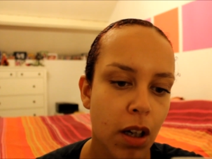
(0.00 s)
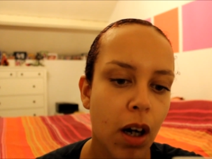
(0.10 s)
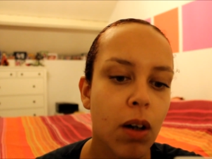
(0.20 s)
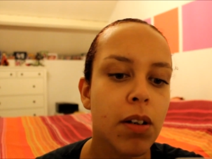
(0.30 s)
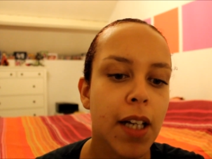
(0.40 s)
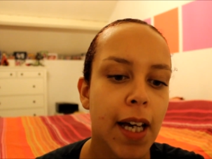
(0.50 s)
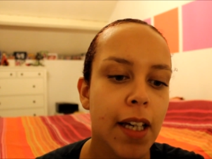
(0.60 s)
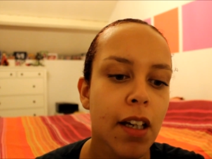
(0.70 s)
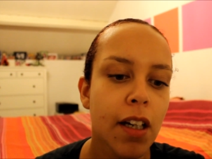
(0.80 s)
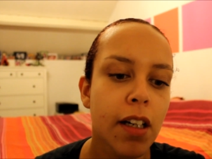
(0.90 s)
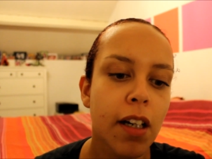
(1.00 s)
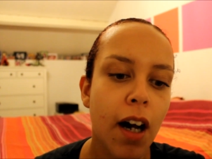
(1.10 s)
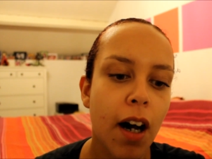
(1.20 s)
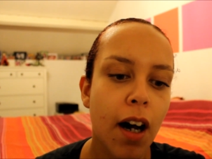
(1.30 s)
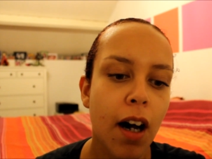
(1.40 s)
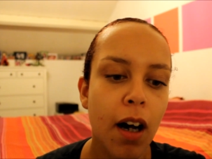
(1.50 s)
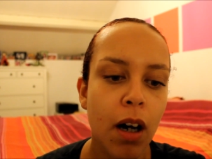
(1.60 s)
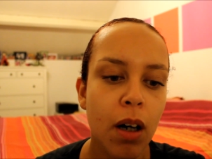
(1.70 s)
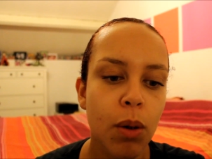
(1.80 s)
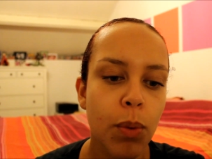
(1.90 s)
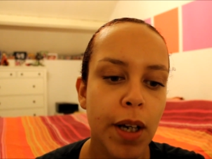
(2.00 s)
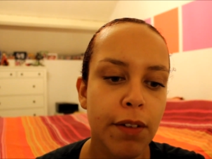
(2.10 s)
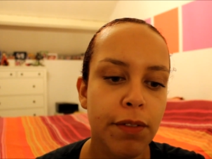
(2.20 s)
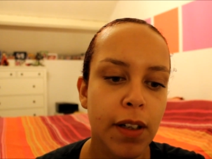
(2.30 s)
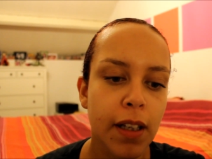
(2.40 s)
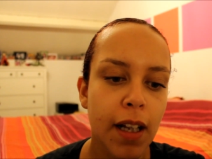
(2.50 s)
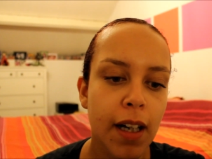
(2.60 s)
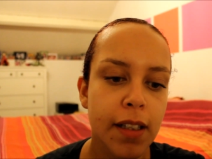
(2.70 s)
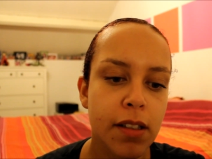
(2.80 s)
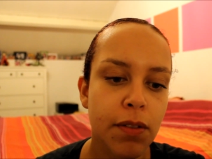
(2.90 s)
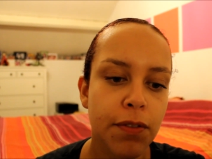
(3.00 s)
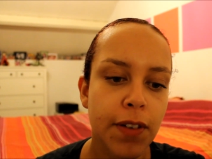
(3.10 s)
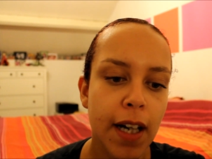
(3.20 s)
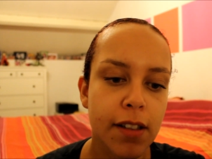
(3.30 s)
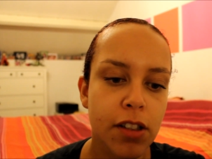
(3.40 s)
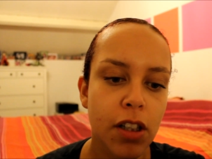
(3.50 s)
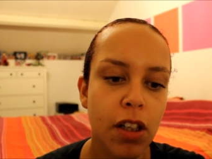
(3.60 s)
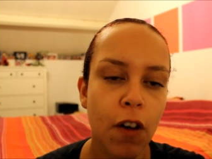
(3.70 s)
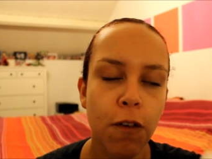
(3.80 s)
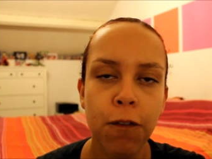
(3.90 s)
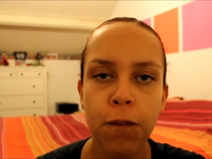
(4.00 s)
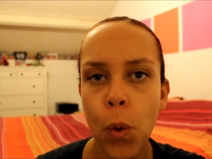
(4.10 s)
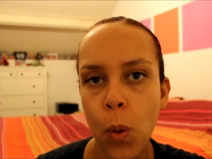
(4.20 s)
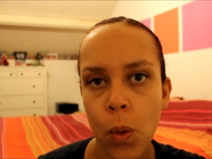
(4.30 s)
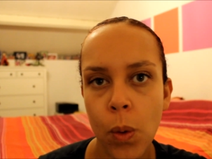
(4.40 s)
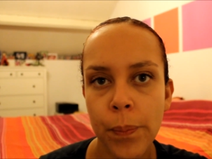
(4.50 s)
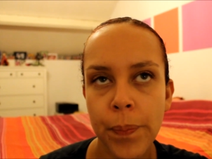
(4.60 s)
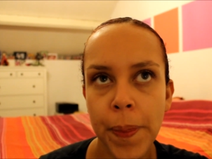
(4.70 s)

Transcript: Oh, okay, uh, with light factor four.